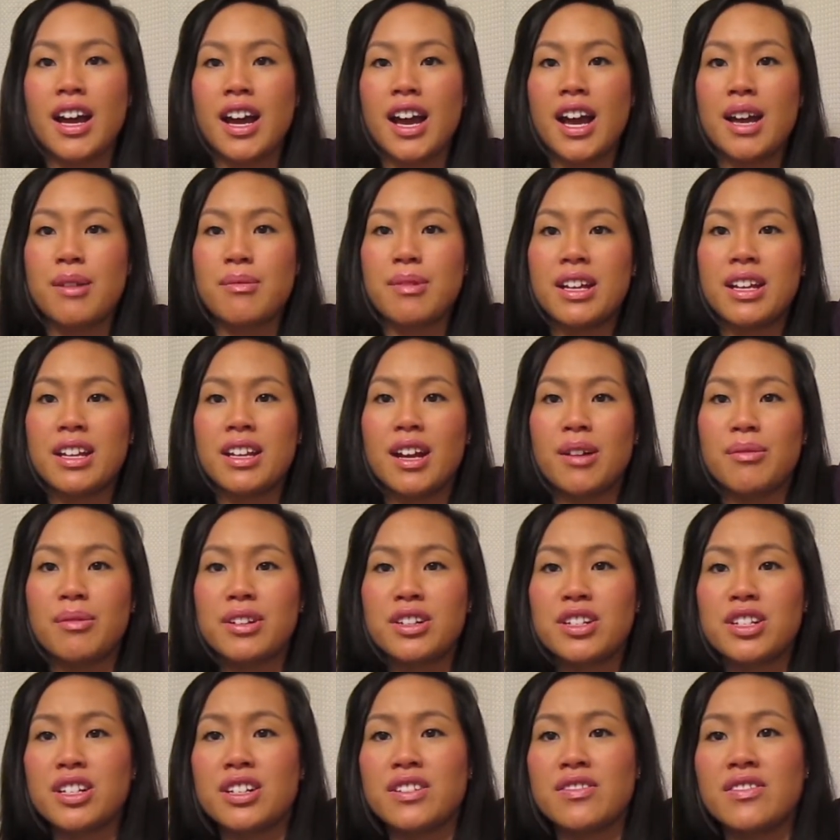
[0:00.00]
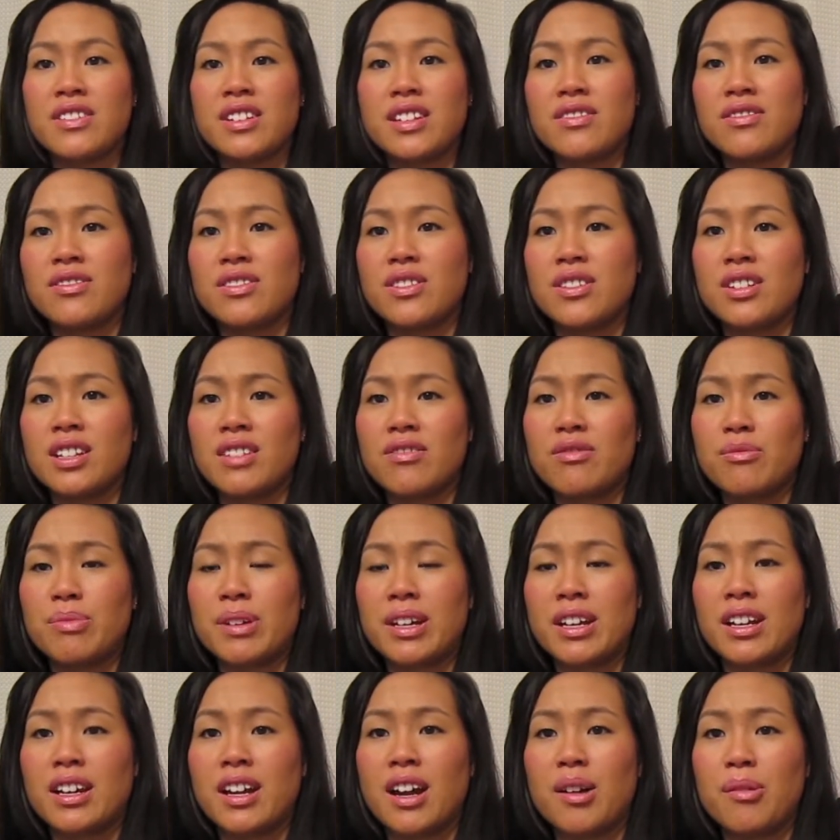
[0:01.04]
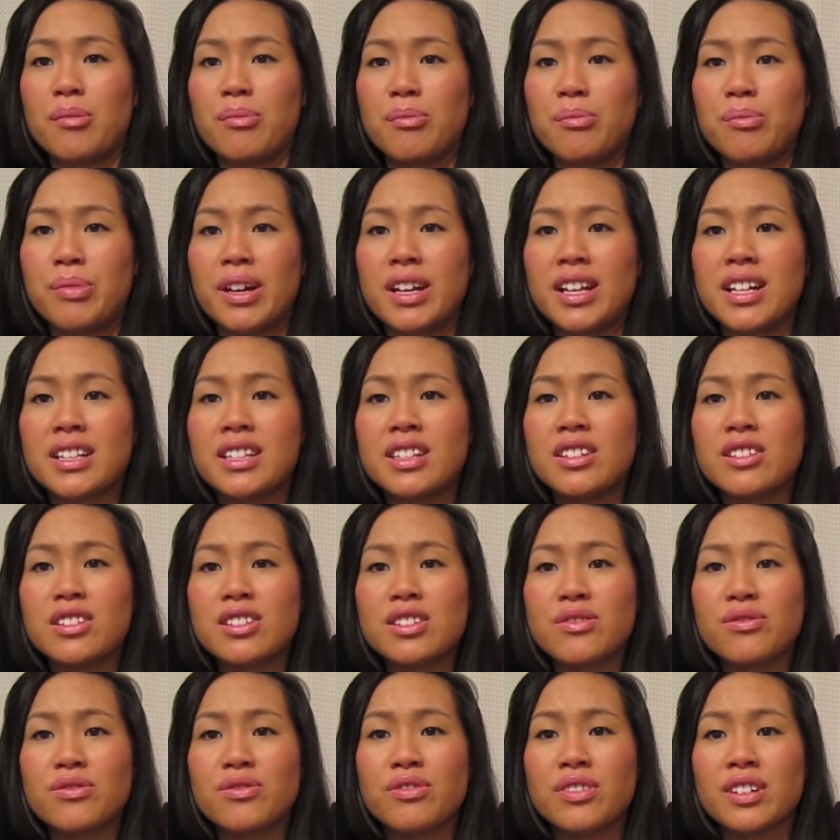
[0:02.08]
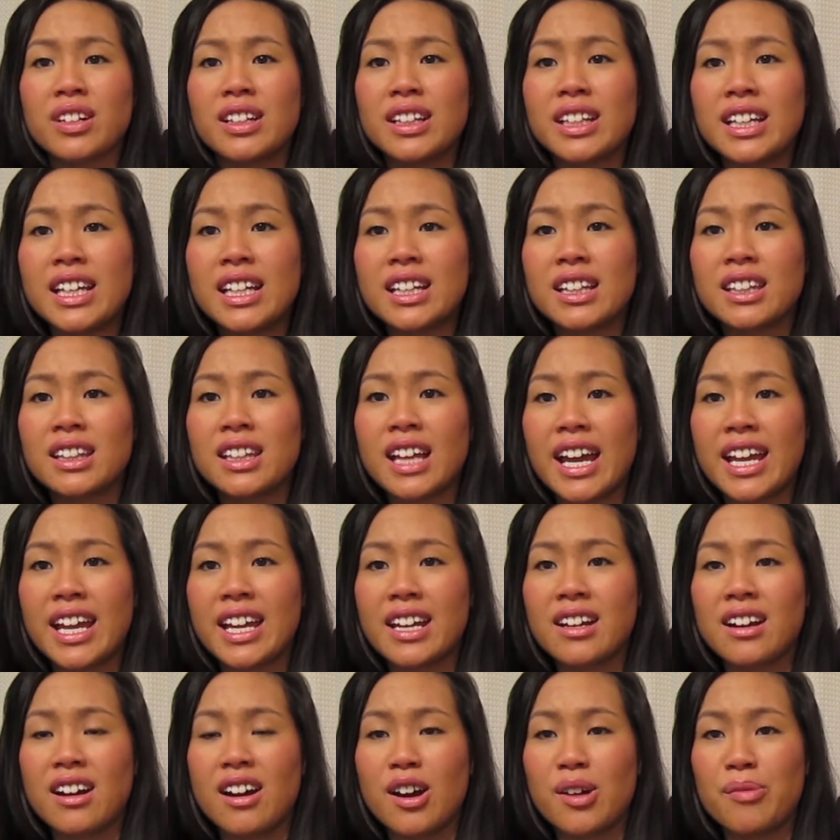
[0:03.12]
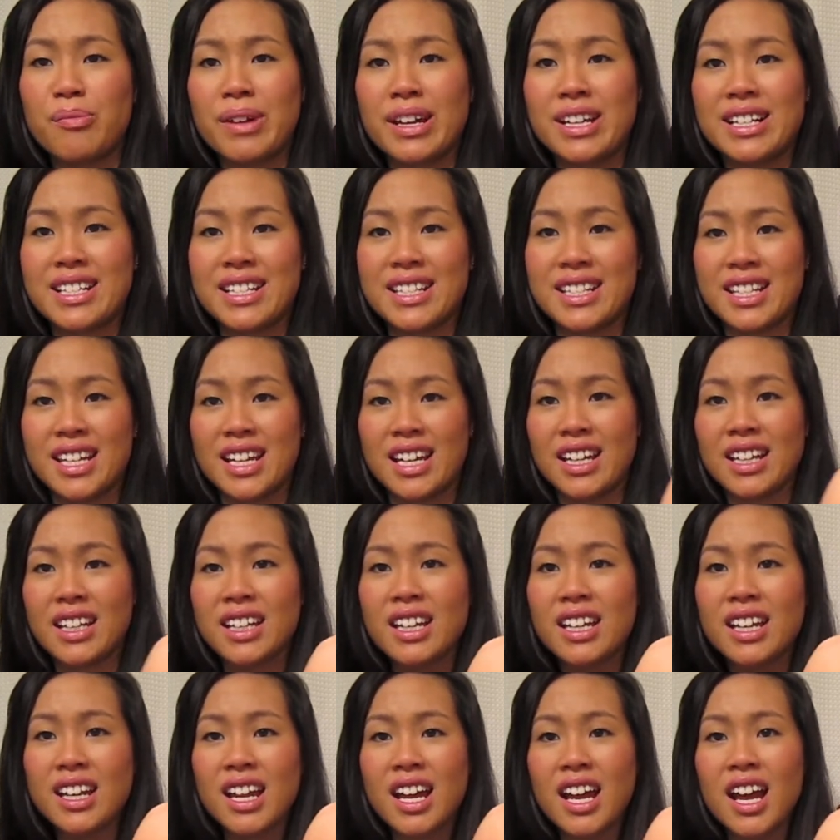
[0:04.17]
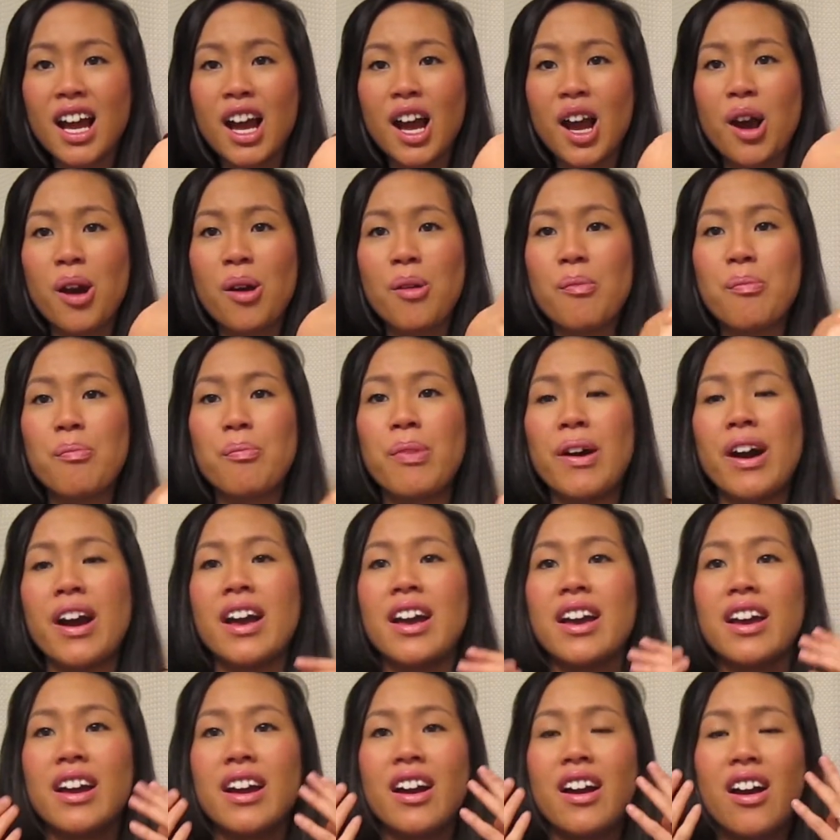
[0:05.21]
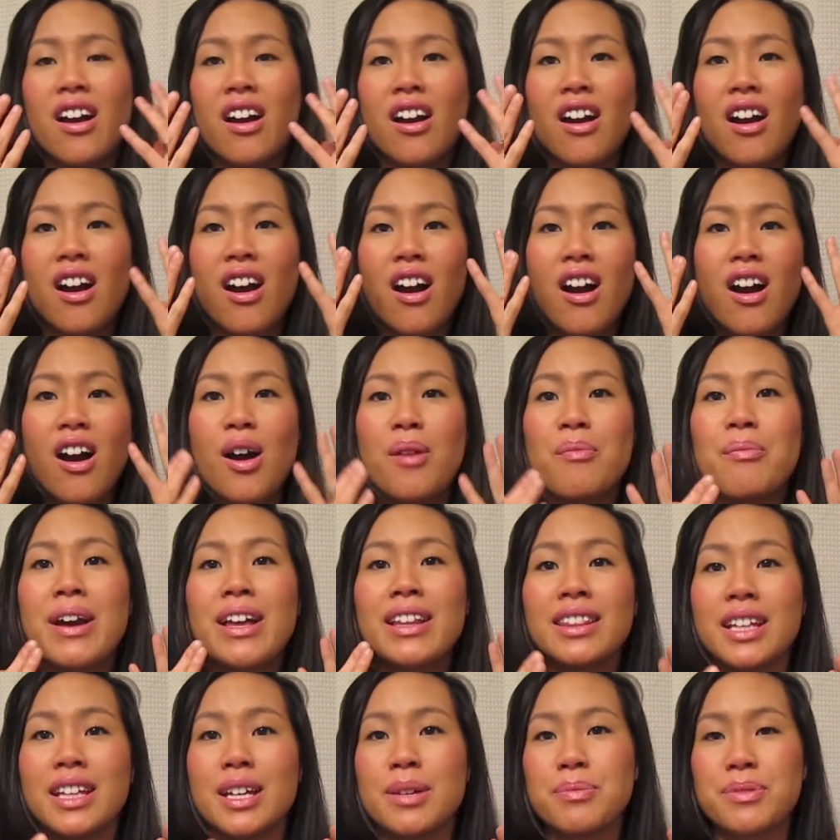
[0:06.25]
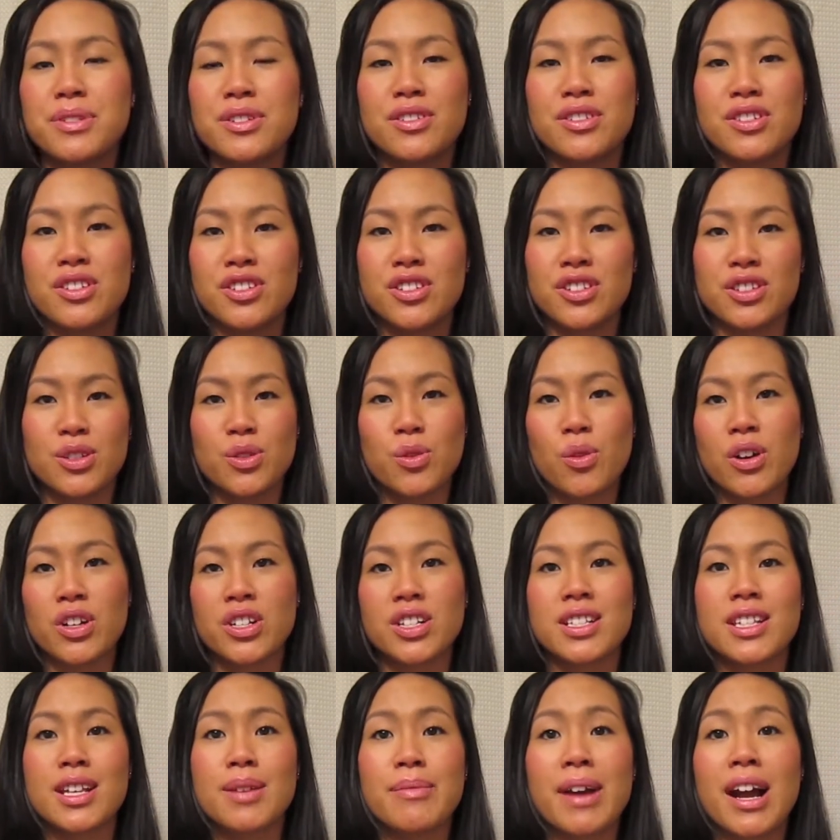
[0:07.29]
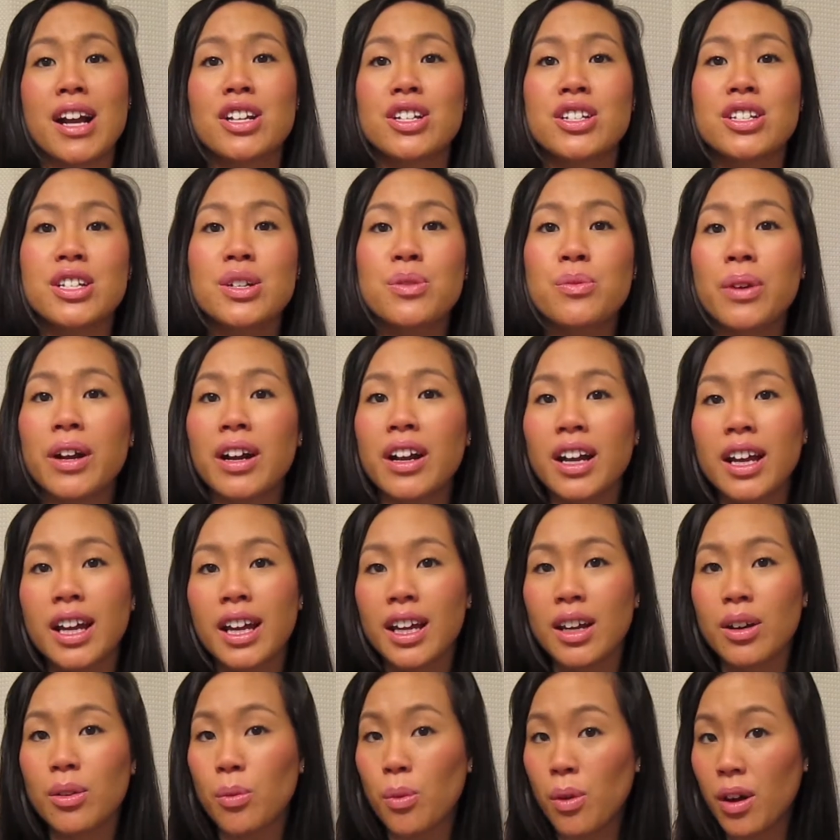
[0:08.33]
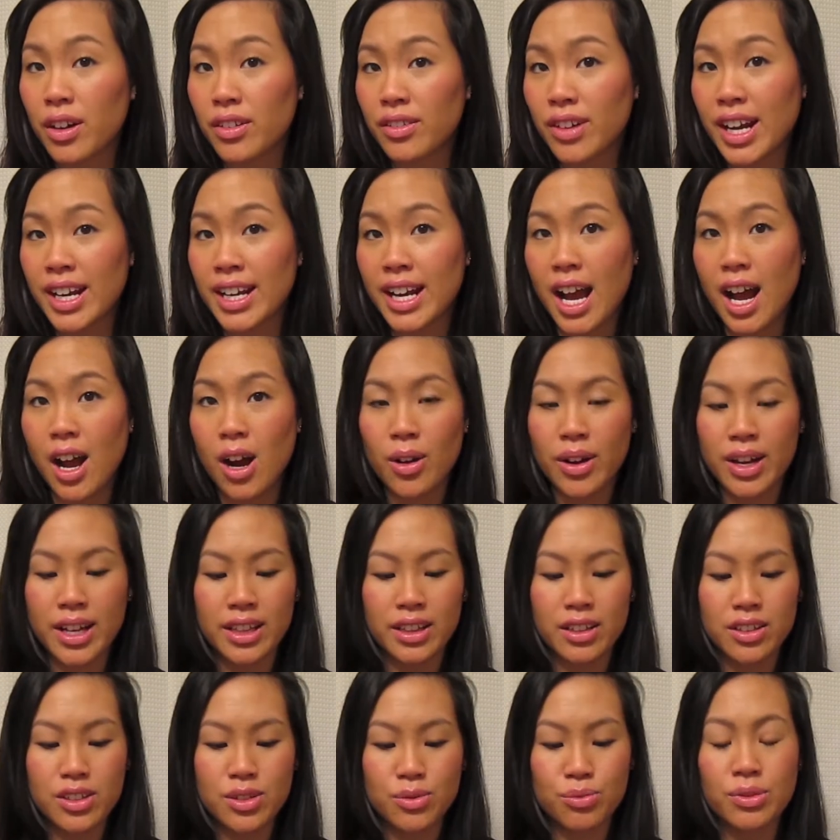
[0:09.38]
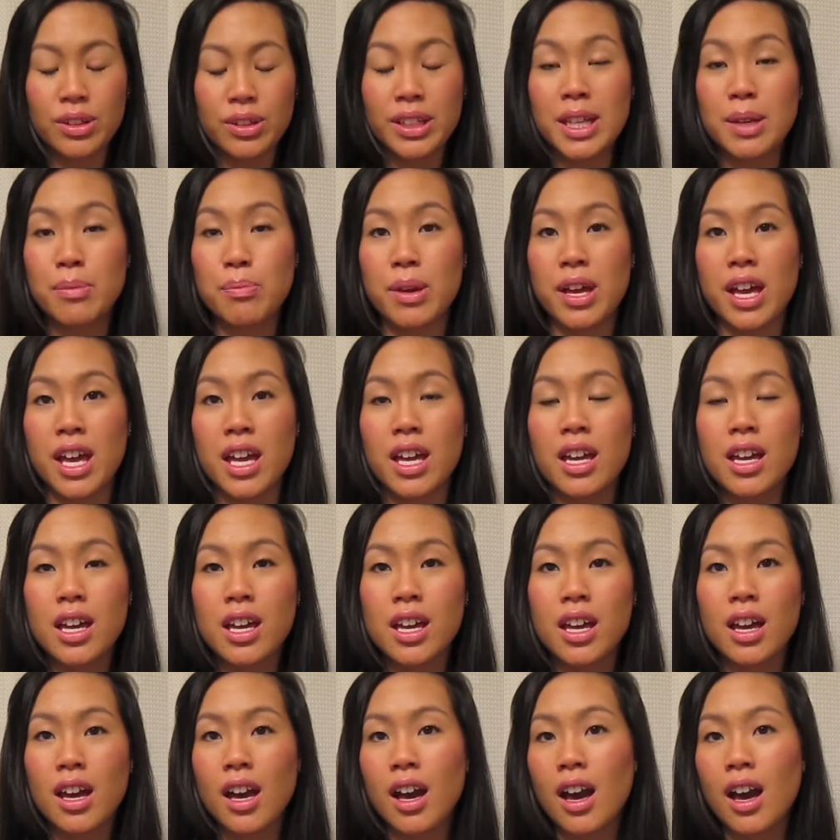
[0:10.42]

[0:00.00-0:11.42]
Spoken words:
I mean, I'm not sure if you can even pick it up, but it looks really light on my skin, but on my lips they're just gorgeous. I'm actually wearing one right now. It looks really pink.